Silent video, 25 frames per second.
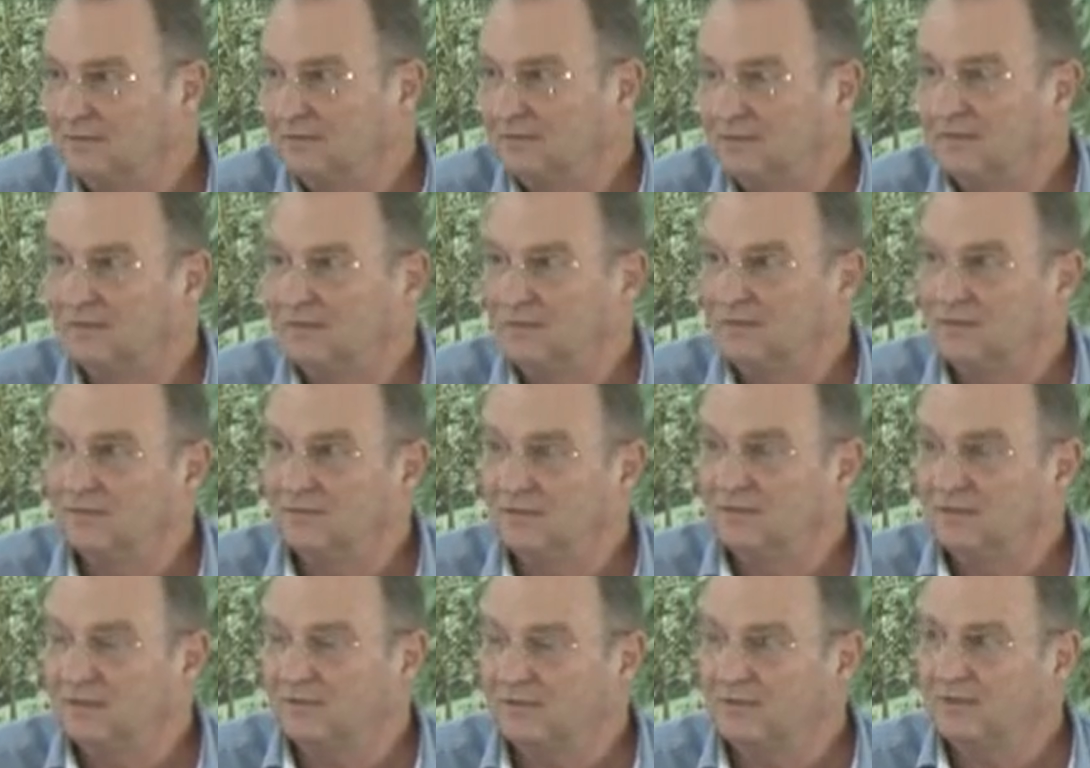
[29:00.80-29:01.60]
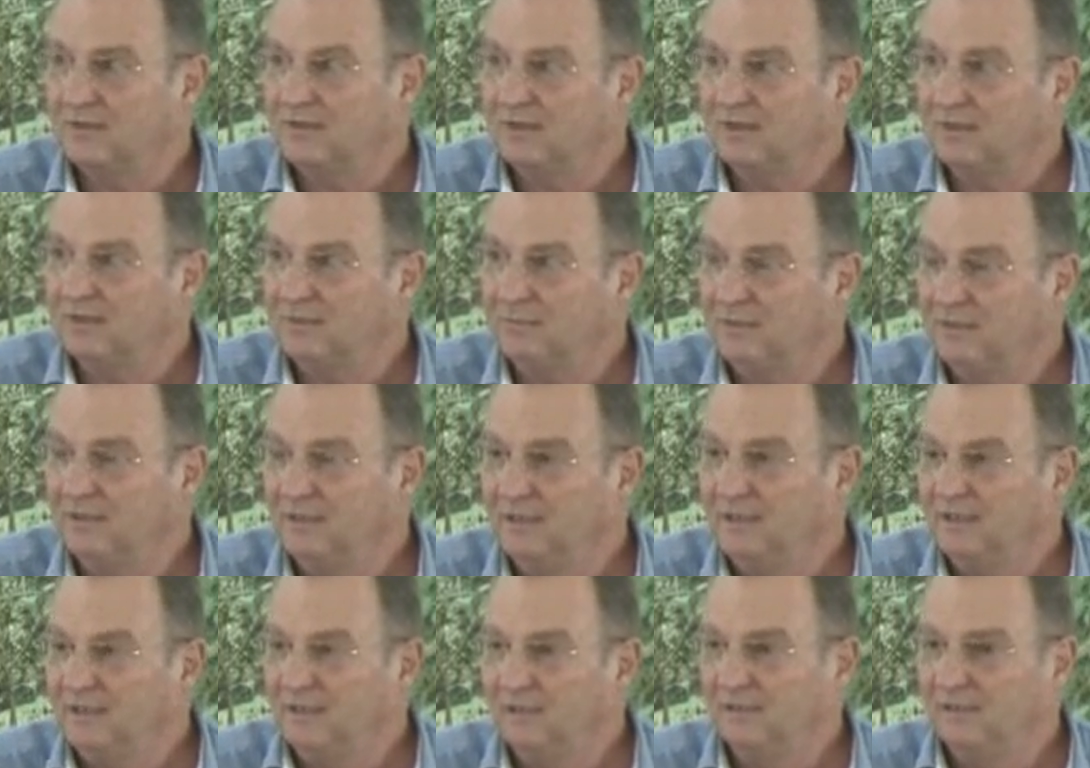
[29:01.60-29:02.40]
Does it actually help?
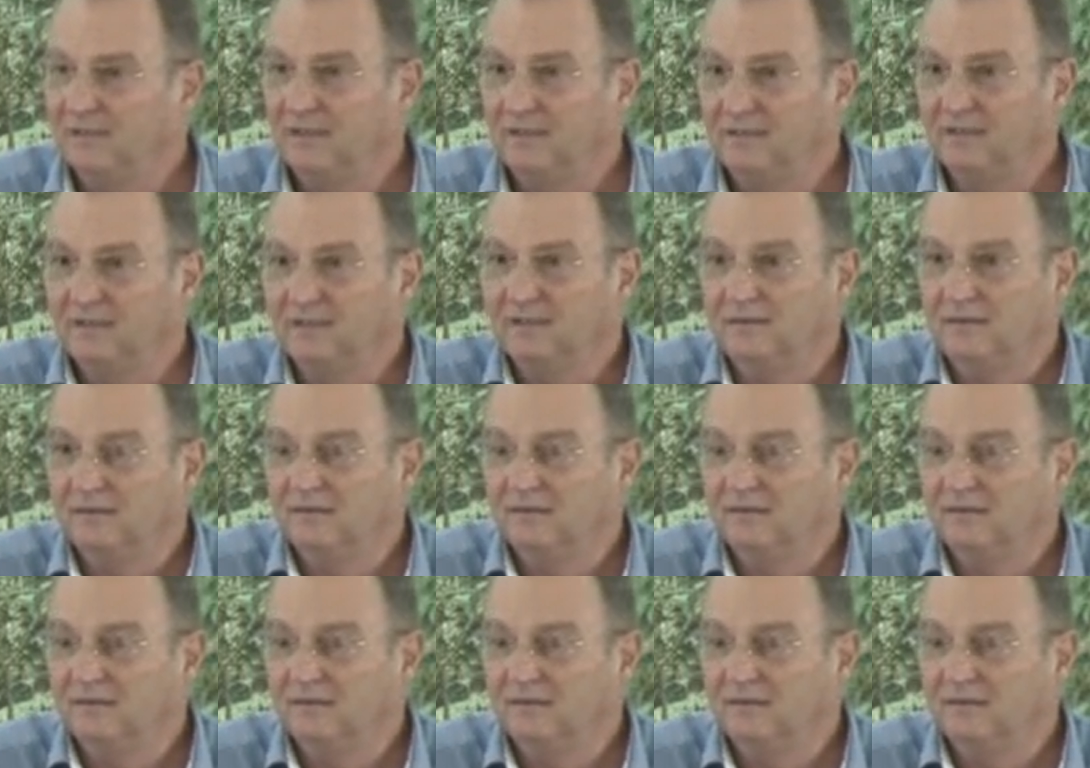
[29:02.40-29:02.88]
Then